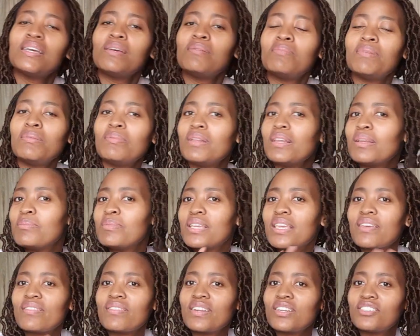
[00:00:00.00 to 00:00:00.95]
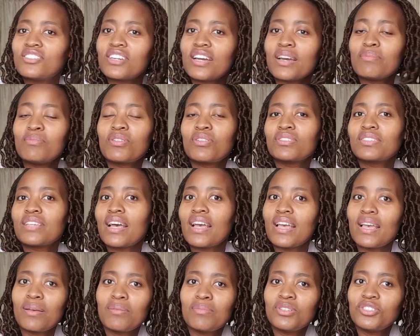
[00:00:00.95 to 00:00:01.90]
Maybe let me give it a try because I
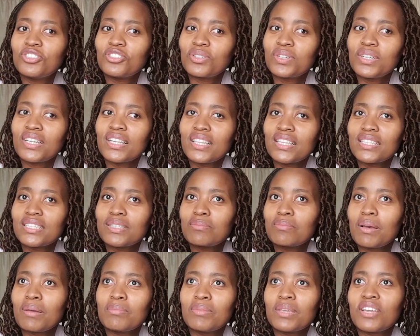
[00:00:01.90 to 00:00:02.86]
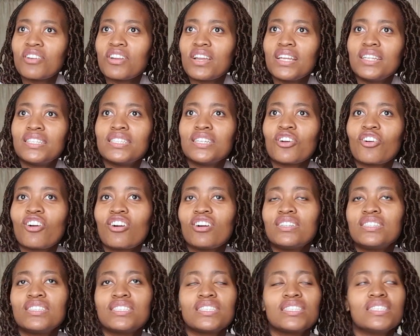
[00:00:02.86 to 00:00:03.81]
am enjoying this man creating
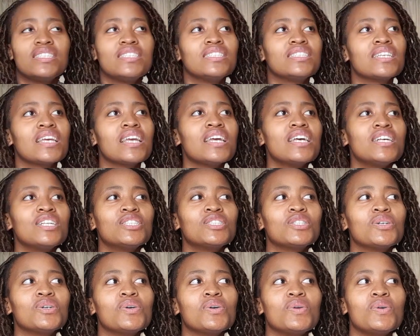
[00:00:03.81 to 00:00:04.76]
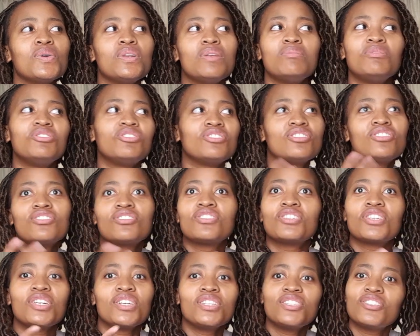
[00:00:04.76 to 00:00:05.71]
content. So let me just
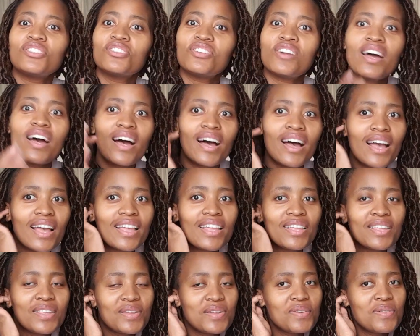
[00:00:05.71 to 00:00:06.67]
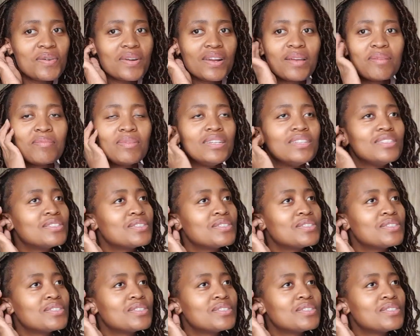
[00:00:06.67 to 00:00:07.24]
try. You know what I mean?